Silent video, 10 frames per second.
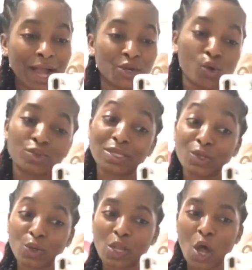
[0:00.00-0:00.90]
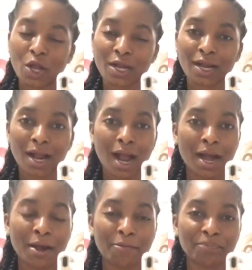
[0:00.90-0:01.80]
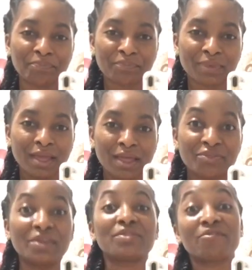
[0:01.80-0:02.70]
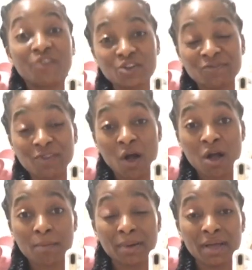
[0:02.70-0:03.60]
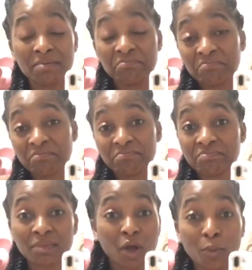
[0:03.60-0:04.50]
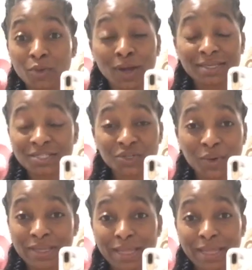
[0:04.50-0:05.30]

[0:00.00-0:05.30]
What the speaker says: I know it was a little longer than the first vlog, but I hope you guys enjoyed.